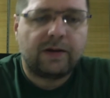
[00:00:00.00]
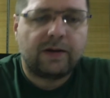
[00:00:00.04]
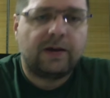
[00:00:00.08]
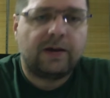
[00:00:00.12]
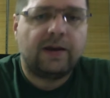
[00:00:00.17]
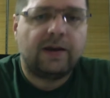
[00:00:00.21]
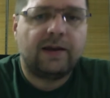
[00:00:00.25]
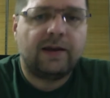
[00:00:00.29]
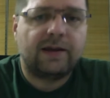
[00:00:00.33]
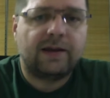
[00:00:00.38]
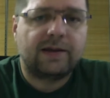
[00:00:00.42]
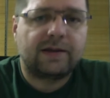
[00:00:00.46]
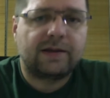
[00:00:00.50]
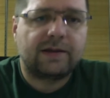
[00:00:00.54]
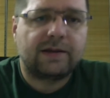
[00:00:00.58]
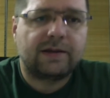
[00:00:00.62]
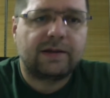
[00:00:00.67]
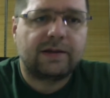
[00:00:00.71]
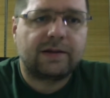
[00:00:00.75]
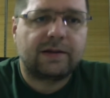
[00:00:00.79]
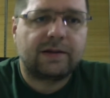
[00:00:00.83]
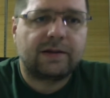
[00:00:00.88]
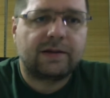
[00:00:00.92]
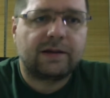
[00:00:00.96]
It is
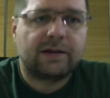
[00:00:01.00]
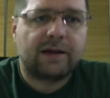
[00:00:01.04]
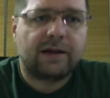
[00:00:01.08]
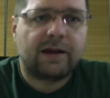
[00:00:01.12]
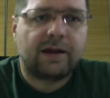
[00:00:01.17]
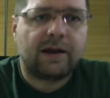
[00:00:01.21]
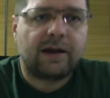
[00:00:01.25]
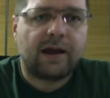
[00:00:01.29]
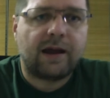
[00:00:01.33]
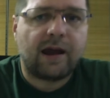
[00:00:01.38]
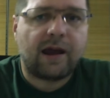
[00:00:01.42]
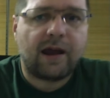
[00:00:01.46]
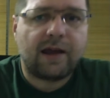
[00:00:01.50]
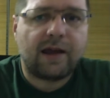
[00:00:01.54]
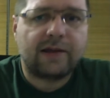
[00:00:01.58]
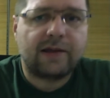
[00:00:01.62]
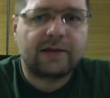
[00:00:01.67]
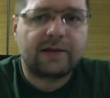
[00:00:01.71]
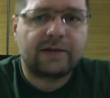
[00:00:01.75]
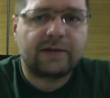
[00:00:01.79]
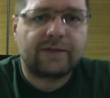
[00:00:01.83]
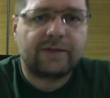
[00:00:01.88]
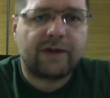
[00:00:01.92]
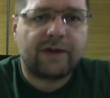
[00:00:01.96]

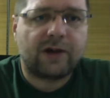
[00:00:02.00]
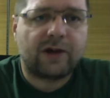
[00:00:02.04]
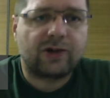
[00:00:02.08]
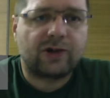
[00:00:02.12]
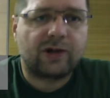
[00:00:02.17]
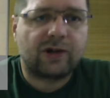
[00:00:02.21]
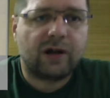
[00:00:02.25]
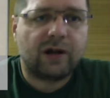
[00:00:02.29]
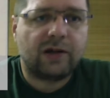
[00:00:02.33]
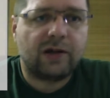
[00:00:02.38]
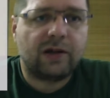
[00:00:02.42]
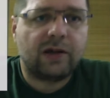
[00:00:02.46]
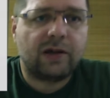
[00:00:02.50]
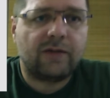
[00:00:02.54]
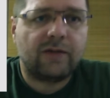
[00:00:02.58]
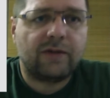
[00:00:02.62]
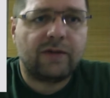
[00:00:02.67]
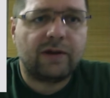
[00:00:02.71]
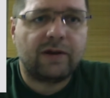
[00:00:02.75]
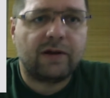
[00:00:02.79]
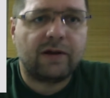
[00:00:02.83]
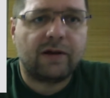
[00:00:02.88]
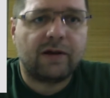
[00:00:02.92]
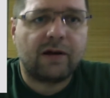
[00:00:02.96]
enhanced functionality
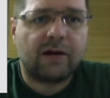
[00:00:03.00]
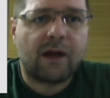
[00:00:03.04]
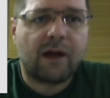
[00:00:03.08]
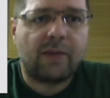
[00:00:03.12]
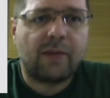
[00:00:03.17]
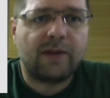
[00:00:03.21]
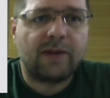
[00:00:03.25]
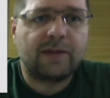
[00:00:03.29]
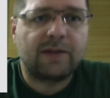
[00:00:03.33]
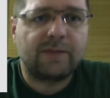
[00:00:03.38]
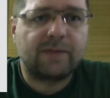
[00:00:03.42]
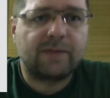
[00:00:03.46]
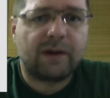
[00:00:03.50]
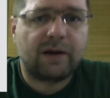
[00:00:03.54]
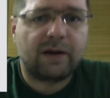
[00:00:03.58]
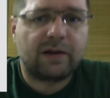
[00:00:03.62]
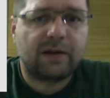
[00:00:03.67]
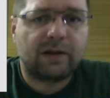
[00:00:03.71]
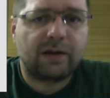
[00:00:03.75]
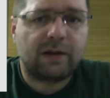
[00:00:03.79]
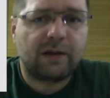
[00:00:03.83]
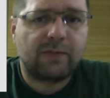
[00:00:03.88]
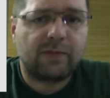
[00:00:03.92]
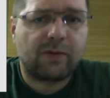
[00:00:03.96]
with a rapid spanning
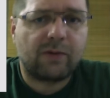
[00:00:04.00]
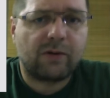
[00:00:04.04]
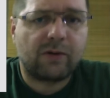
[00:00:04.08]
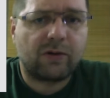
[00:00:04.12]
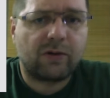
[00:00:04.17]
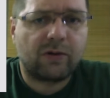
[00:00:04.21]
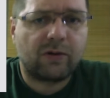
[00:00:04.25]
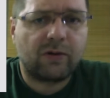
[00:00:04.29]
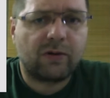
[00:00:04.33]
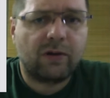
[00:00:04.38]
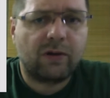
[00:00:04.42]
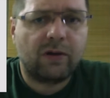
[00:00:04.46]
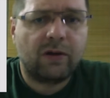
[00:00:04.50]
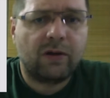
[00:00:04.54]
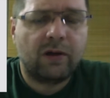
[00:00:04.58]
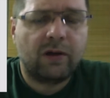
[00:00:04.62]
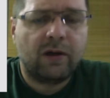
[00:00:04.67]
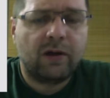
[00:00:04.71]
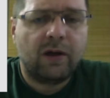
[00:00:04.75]
tree protocol,